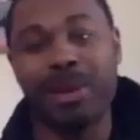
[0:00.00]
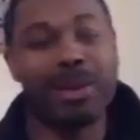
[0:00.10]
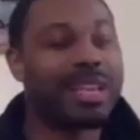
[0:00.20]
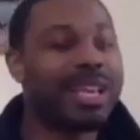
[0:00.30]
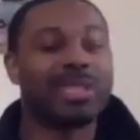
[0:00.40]

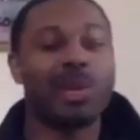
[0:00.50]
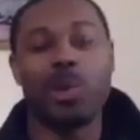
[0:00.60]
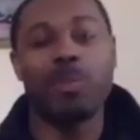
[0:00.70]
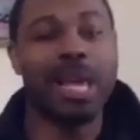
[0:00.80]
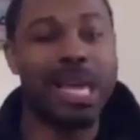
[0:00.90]
period. So
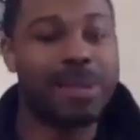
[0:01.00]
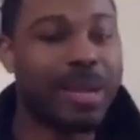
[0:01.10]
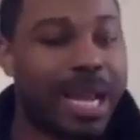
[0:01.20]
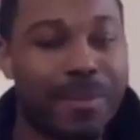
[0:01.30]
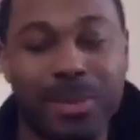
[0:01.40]
we played
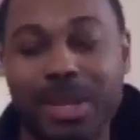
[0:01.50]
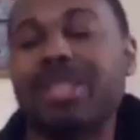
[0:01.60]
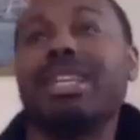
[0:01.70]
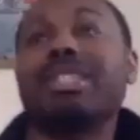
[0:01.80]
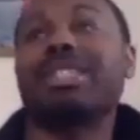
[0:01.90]
him like a
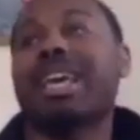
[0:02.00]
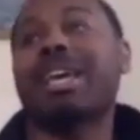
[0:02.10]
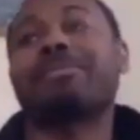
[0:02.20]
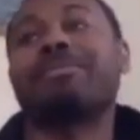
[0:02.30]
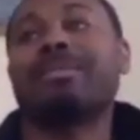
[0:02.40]
preseason
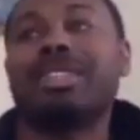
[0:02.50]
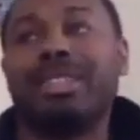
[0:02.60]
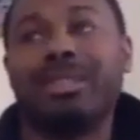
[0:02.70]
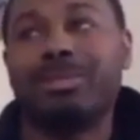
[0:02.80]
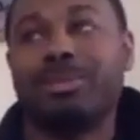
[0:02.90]
game.
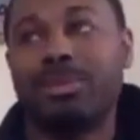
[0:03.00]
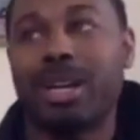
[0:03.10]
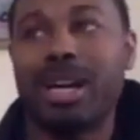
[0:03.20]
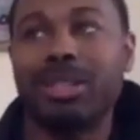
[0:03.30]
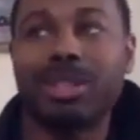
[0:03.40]

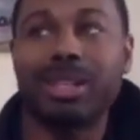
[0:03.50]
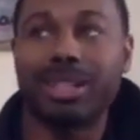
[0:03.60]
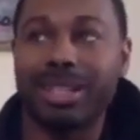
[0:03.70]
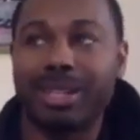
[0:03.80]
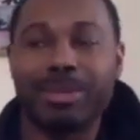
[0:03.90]
Wow, I was
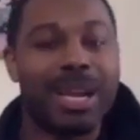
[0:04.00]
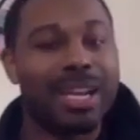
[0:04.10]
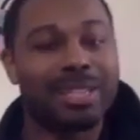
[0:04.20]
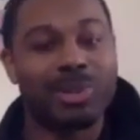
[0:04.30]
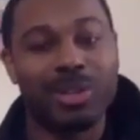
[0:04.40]
cooking him. I
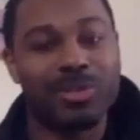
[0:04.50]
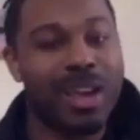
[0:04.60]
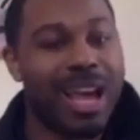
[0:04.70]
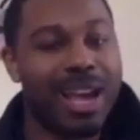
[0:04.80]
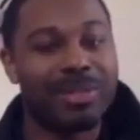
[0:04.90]
had
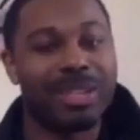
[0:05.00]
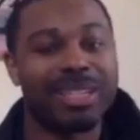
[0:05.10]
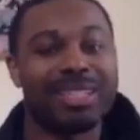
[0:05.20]
25 and